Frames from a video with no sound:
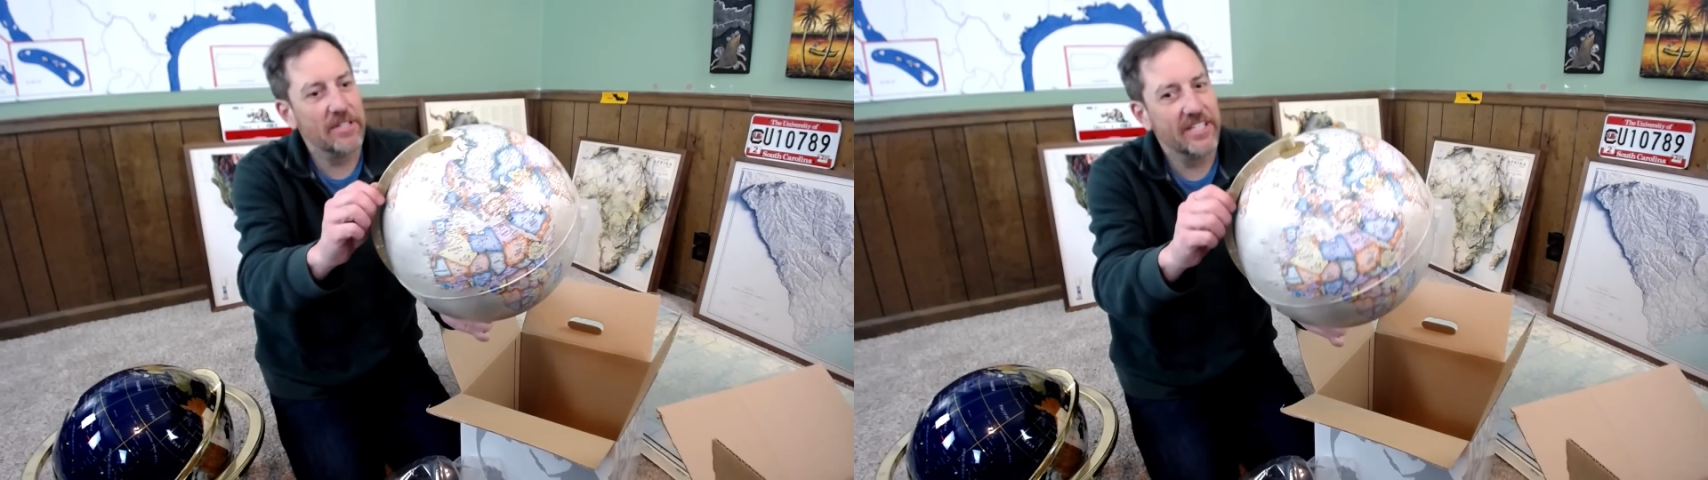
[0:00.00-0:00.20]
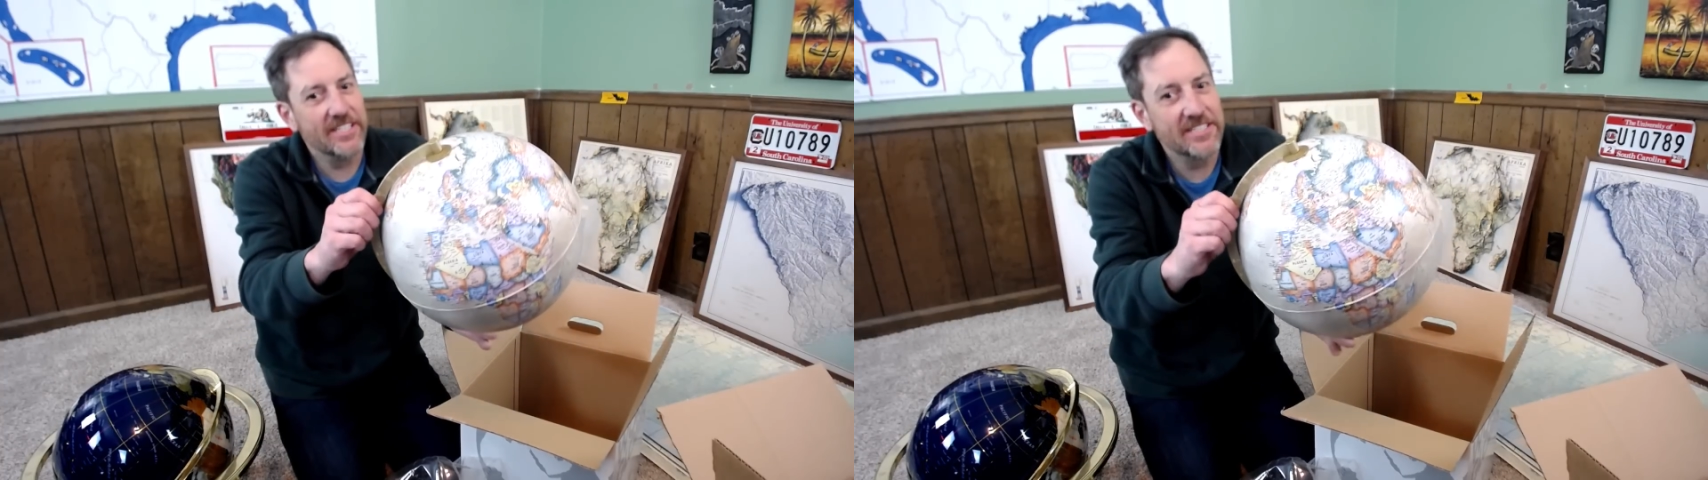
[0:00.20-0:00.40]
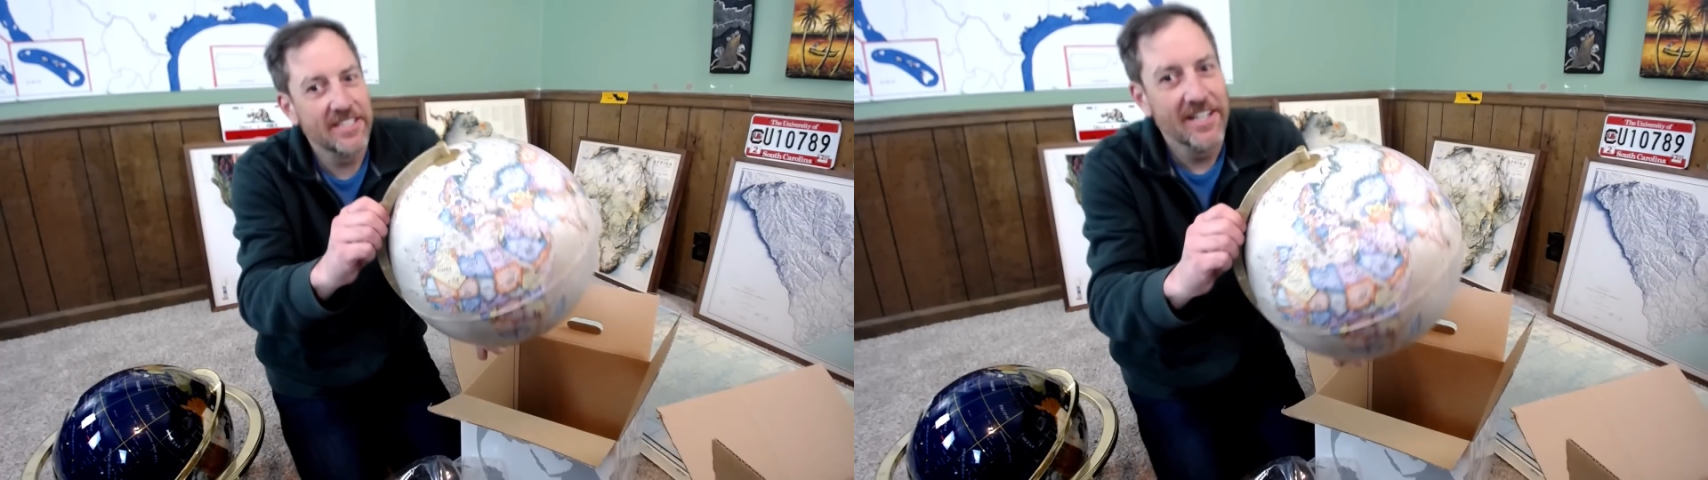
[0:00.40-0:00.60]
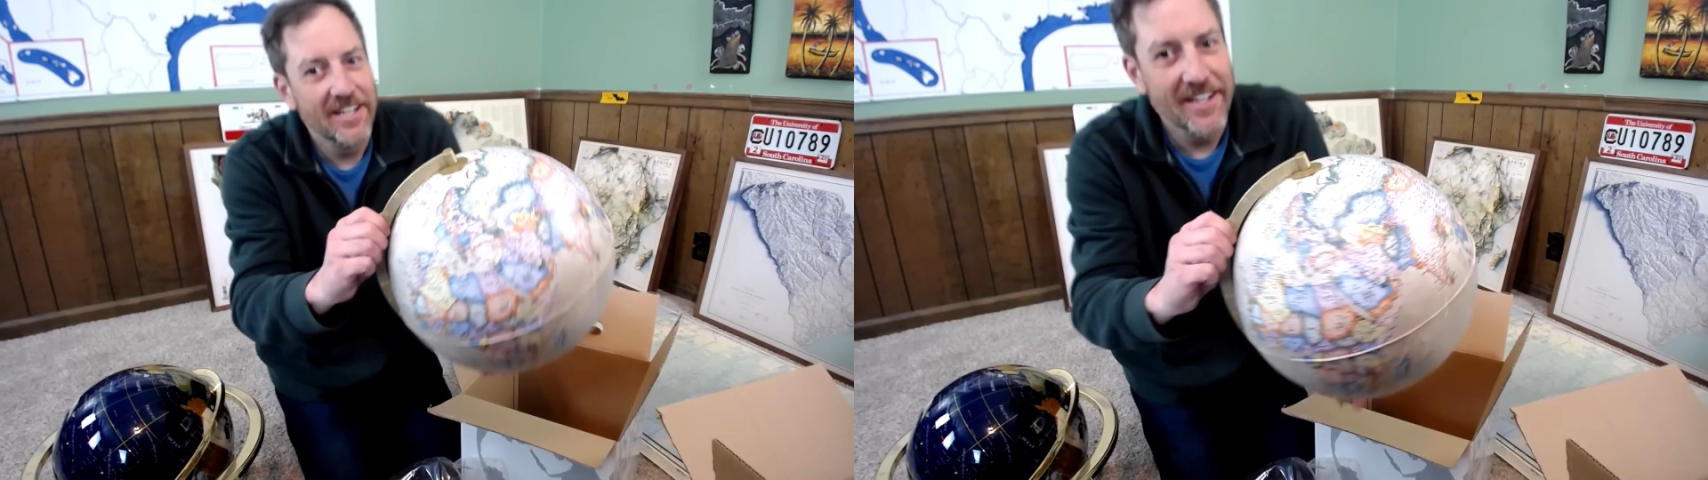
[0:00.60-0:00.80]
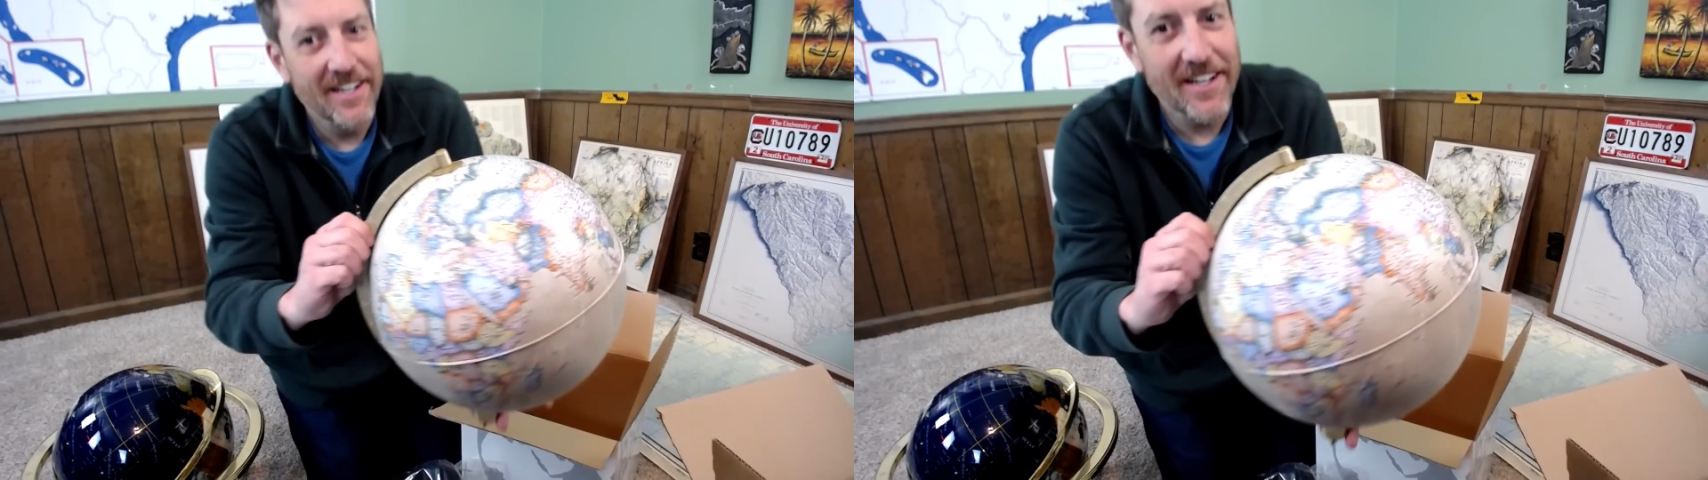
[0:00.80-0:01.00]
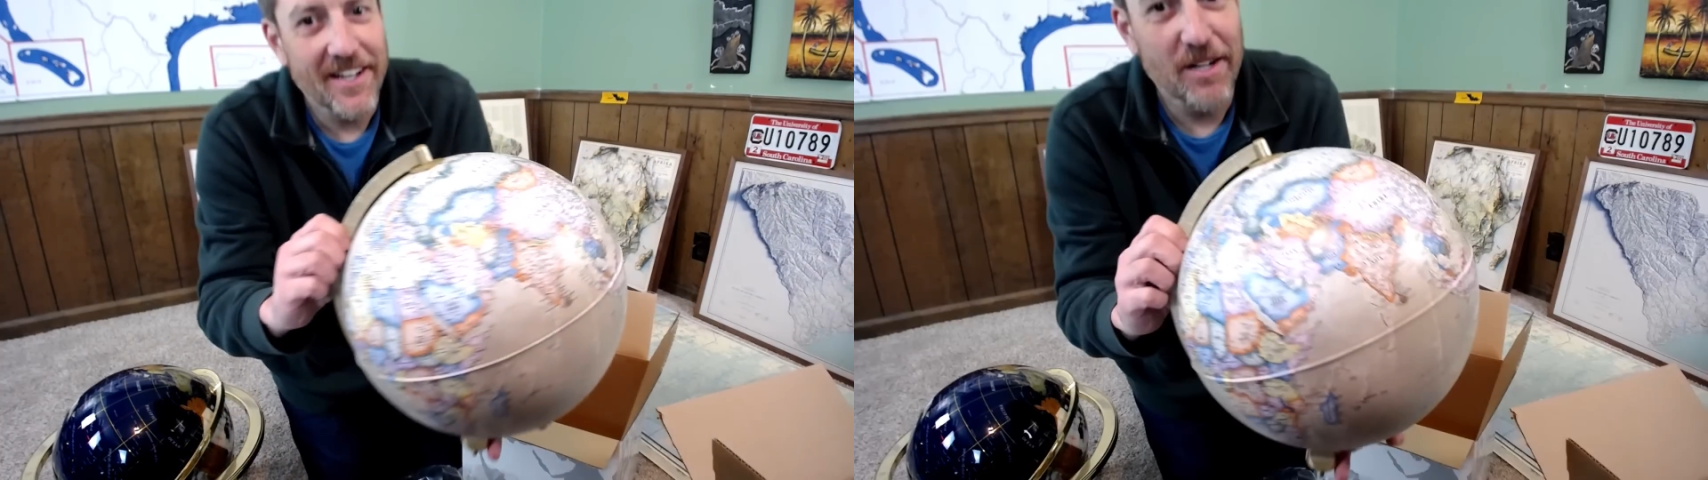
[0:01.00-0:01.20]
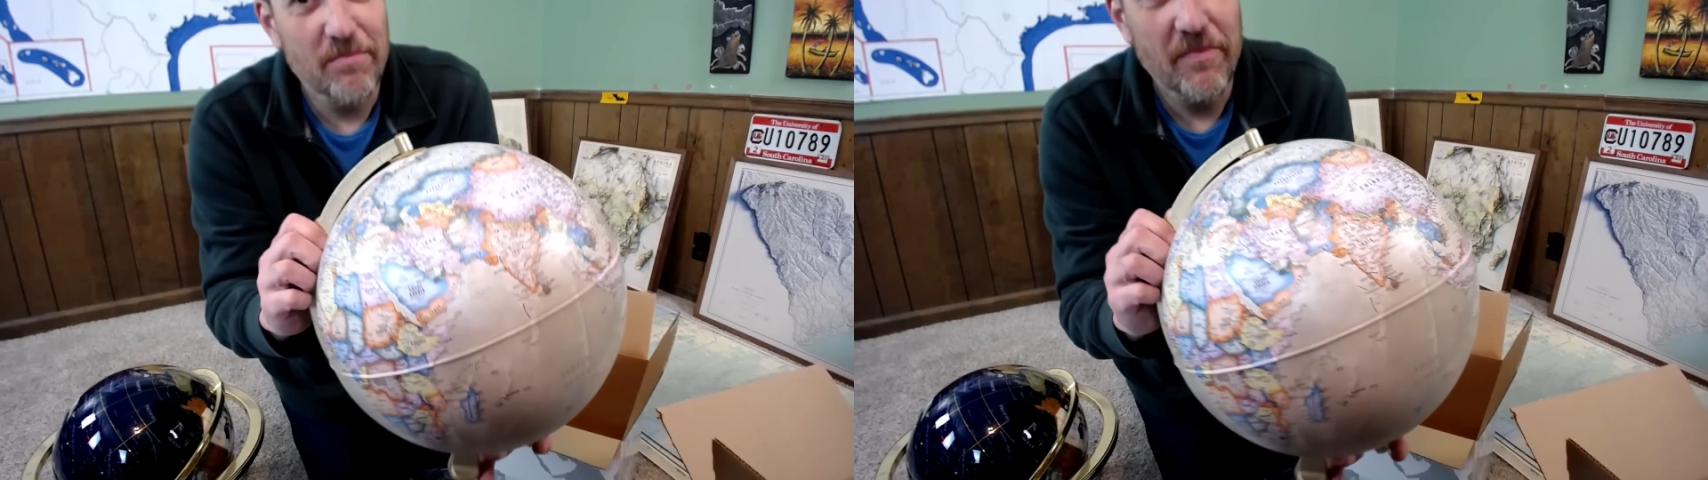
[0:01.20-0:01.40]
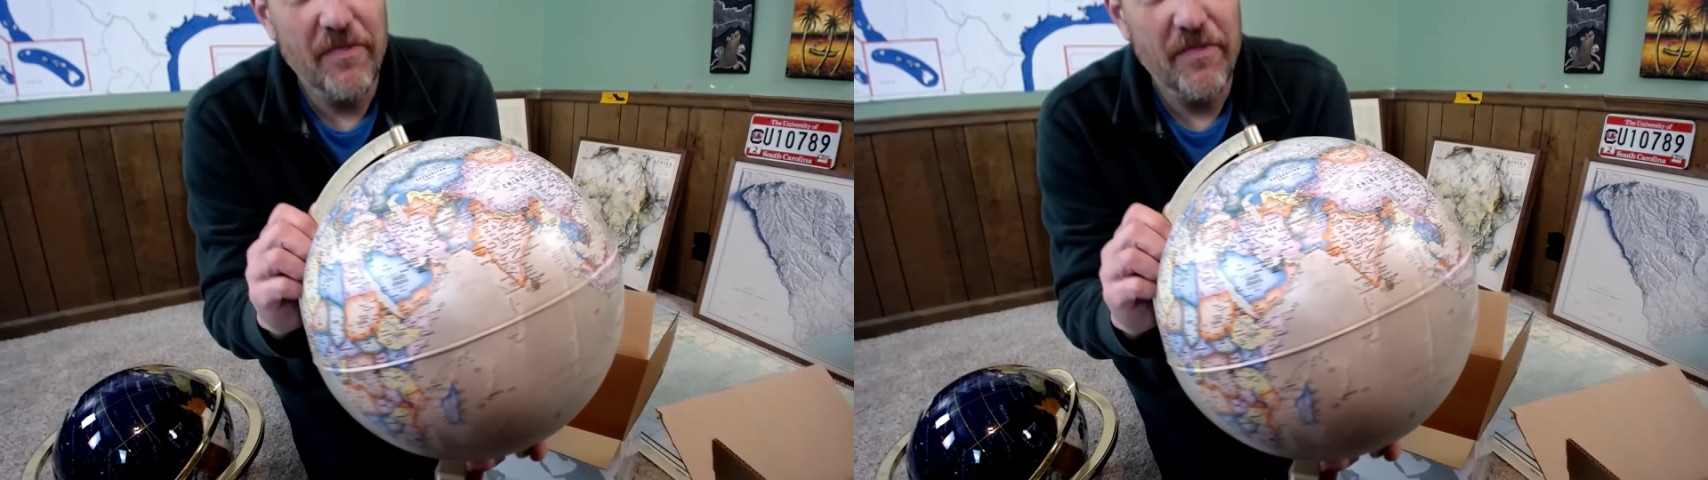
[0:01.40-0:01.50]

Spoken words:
this. If you